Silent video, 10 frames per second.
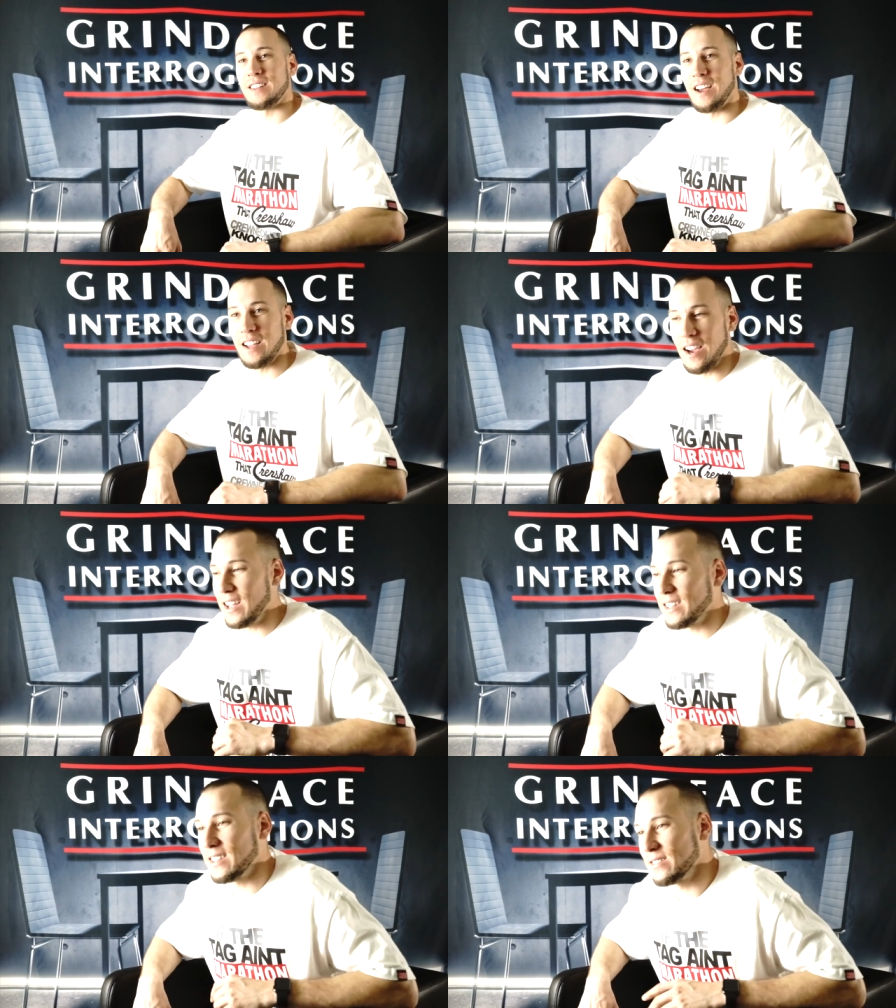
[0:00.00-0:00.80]
I
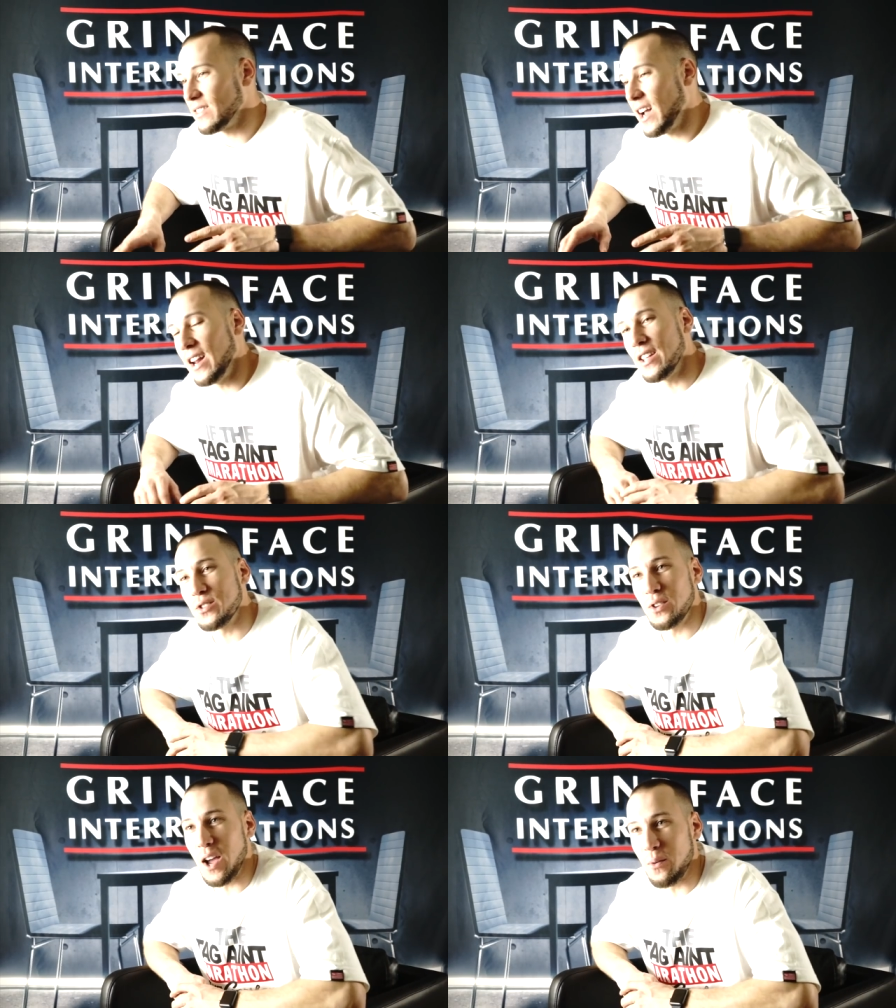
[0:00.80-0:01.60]
I, I ain't
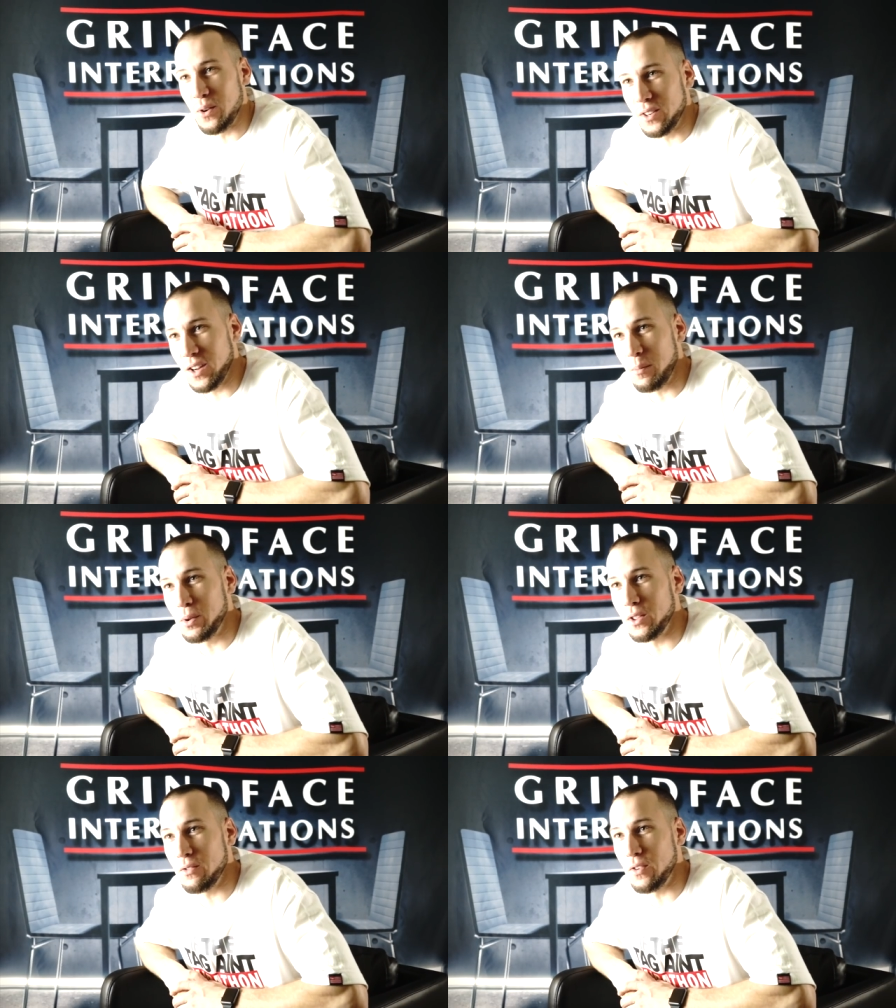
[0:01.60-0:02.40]
answering that one. I
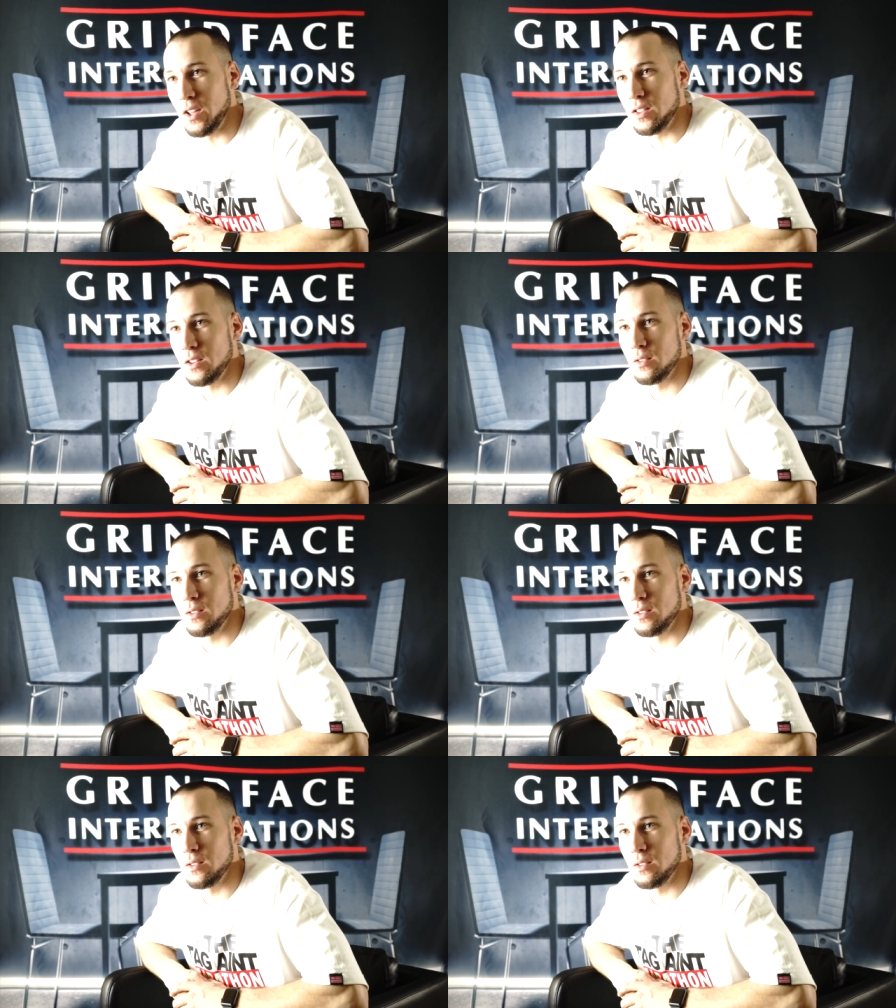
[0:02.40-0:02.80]
plead the fifth.